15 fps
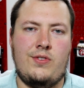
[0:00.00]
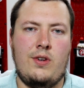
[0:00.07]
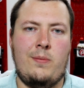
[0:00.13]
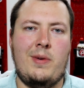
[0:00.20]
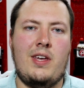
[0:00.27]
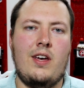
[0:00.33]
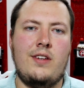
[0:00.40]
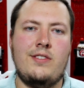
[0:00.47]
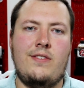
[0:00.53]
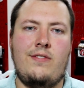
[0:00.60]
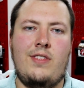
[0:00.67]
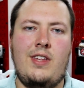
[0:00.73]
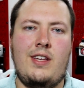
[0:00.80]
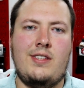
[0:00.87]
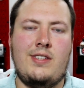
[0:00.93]
so because
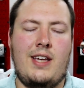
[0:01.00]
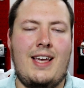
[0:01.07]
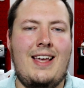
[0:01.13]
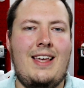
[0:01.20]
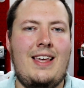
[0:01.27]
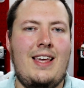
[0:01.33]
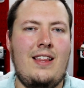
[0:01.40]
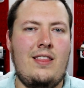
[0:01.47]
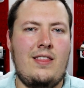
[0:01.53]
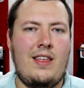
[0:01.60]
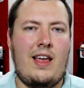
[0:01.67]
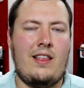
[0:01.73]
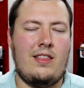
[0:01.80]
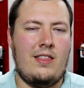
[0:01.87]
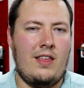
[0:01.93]
of this, I can get
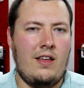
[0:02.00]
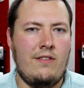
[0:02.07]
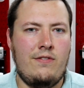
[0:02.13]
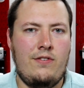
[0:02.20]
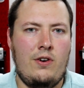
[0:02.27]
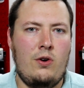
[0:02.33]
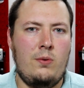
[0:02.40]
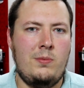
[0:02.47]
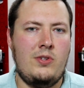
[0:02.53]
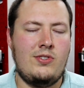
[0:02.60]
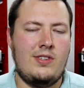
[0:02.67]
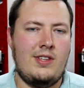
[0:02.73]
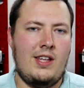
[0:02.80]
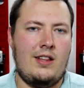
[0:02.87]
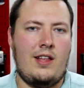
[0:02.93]
that thick foam
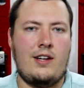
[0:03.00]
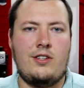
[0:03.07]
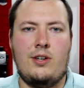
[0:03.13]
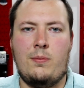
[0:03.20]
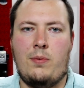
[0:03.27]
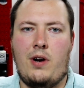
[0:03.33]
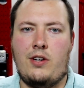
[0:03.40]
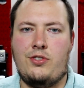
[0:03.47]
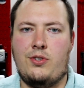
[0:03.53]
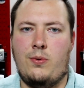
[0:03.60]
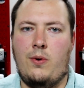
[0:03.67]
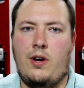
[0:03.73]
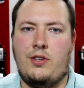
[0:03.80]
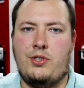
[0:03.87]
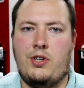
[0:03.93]
using the electric pressure
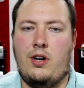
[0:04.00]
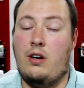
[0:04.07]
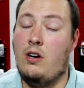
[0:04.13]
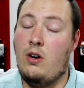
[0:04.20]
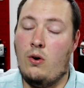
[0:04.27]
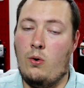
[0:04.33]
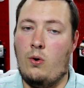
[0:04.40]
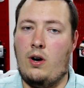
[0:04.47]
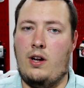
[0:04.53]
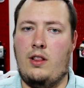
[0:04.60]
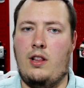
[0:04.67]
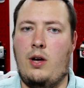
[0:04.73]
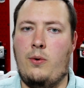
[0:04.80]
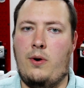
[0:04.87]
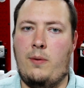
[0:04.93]
washer or a
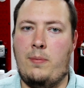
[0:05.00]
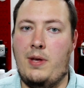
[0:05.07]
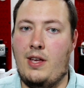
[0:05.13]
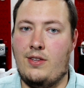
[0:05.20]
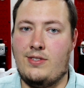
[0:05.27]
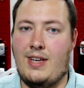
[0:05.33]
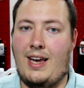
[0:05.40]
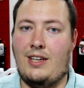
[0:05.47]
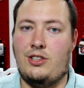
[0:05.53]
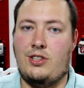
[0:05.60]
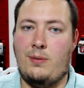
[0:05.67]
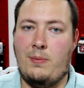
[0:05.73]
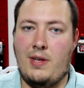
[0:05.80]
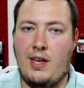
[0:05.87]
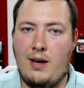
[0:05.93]
lower PSI
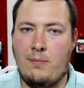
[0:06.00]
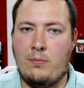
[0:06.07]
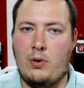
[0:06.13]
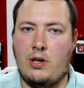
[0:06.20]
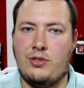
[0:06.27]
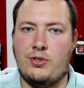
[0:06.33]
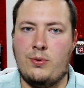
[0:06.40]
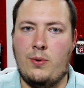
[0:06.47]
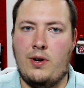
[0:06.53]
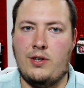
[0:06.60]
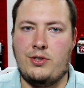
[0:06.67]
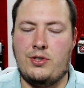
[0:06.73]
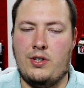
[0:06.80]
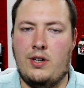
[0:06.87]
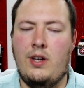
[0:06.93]
GPM pressure
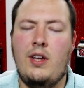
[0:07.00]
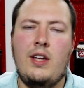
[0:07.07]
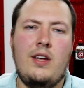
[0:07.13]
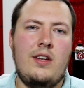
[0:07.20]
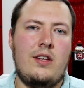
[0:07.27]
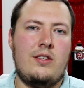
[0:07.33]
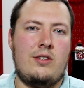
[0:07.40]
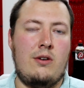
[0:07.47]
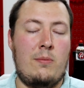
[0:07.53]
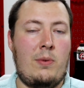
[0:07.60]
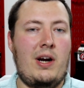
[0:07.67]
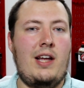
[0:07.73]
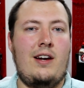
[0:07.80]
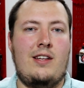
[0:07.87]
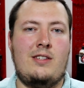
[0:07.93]
washer. So
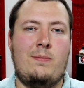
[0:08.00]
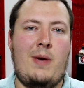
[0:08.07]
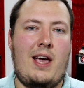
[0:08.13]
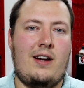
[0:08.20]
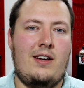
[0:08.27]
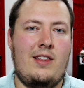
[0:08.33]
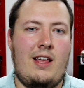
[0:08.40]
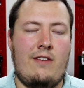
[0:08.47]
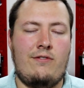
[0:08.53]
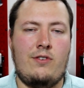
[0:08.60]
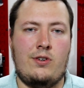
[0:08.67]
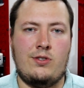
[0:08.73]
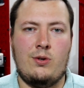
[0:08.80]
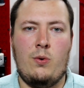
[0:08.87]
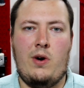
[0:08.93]
bringing us back to that
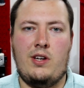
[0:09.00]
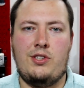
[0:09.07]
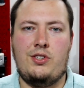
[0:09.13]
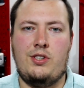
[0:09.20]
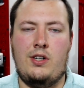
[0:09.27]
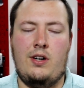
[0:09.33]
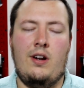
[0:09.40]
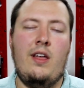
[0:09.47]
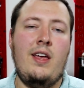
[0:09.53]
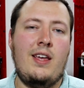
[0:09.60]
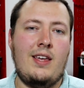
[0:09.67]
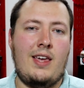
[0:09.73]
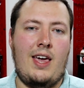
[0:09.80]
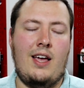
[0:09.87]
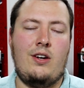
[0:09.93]
first question,
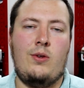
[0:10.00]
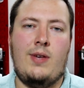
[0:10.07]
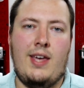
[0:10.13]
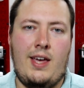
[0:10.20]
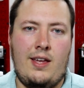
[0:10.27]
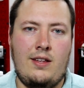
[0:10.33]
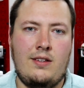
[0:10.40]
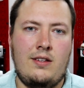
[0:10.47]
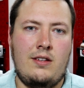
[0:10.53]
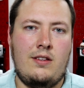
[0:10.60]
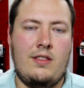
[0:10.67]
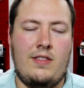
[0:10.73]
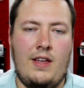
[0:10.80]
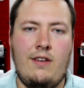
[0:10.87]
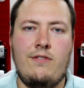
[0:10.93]
can you get
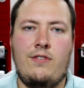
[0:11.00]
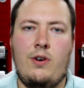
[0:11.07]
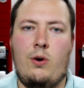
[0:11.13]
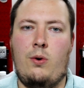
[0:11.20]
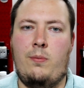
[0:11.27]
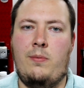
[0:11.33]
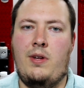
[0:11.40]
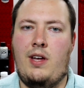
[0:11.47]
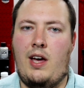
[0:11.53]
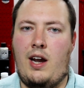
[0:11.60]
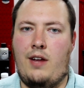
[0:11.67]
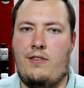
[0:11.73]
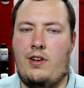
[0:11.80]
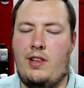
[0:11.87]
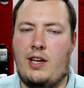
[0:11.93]
thick foam
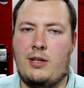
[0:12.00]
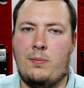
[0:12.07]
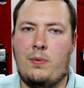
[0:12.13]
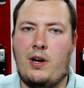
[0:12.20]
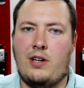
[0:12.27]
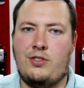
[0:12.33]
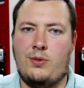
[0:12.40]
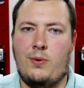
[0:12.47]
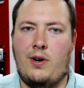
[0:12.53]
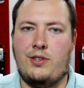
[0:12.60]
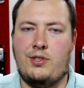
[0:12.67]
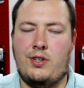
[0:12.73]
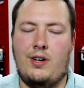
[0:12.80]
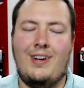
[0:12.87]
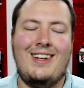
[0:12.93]
out of an electric pressure
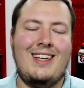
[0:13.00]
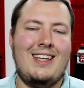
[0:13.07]
washer?